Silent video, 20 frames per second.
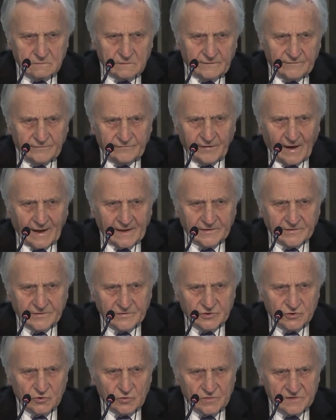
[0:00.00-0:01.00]

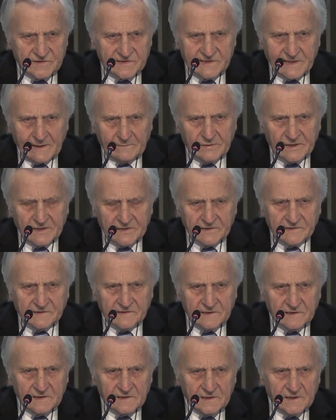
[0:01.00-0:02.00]
financial
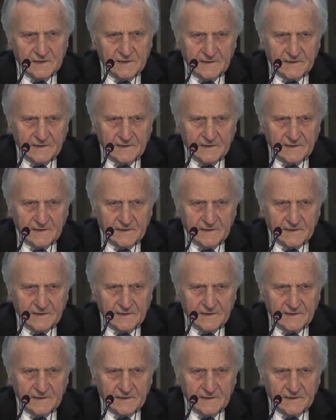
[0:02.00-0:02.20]
stability